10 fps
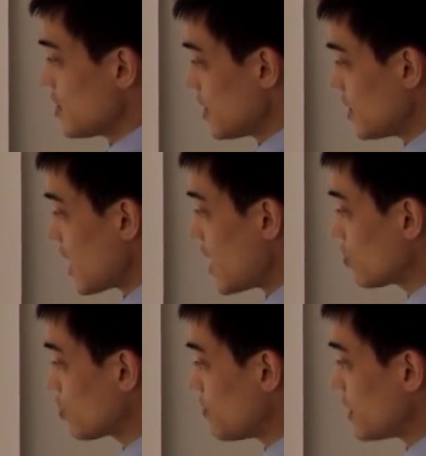Then the
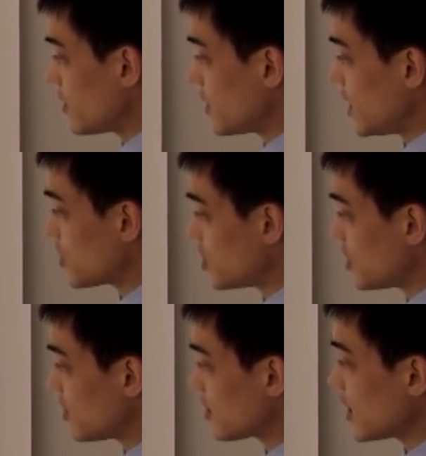out-of-band radiation
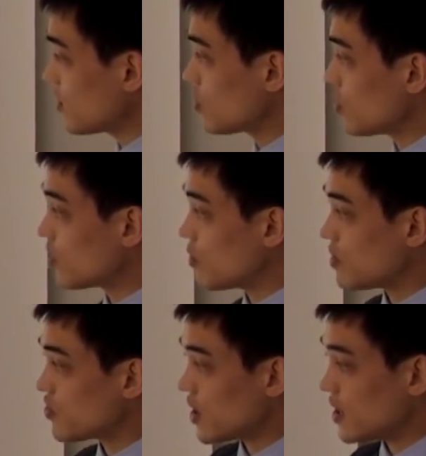in the SISO system
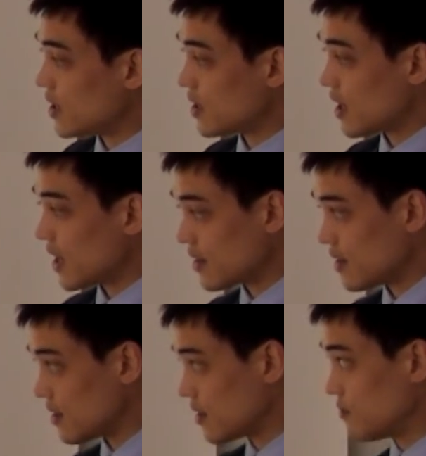is radiated like
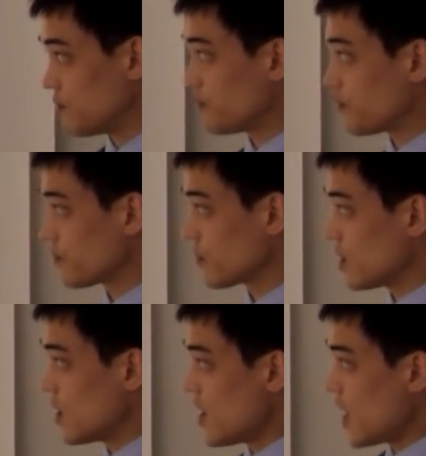this.
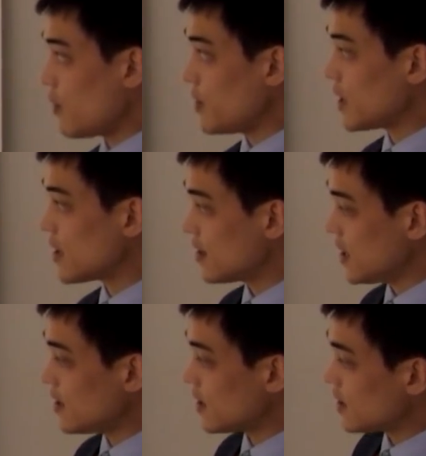And we can
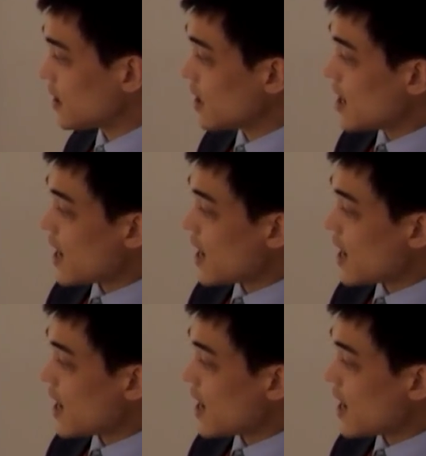see that the